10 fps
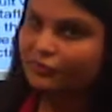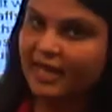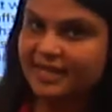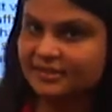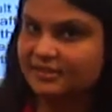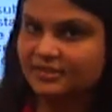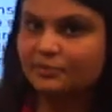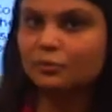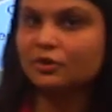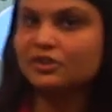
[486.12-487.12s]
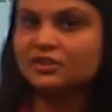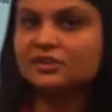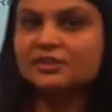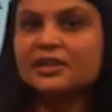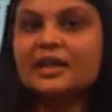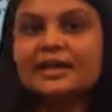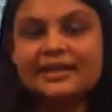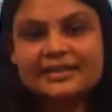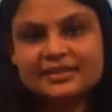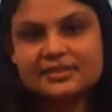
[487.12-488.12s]
the existing policies.
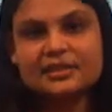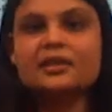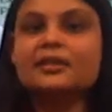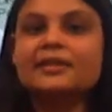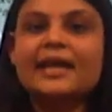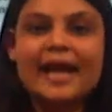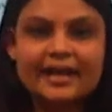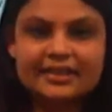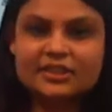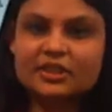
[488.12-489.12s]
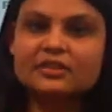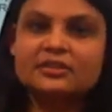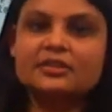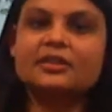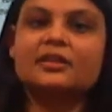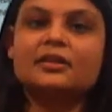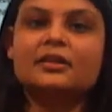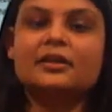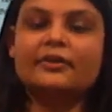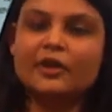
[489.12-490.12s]
Is the additions
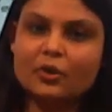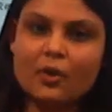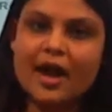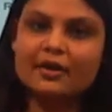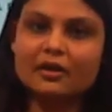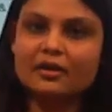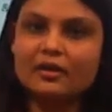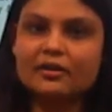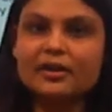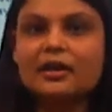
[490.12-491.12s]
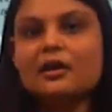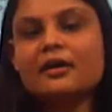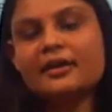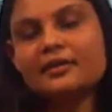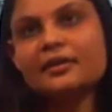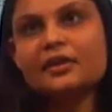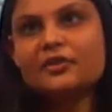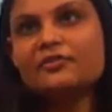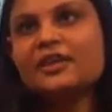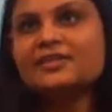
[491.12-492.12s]
required or not, or
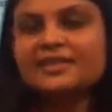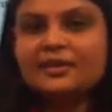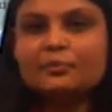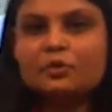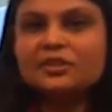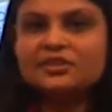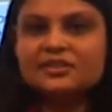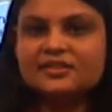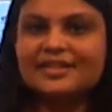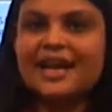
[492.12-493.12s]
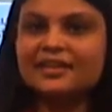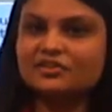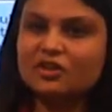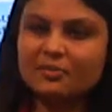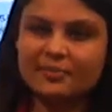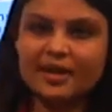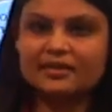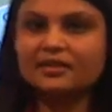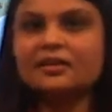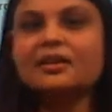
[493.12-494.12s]
if there is any policies that is not
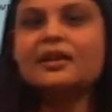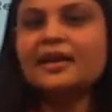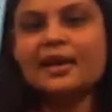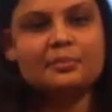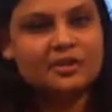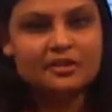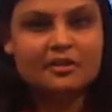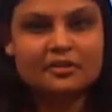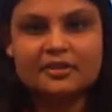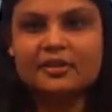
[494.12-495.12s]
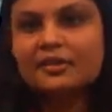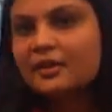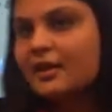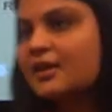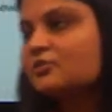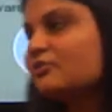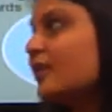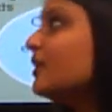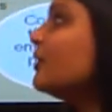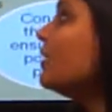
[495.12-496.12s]
practical, can be deducted as well.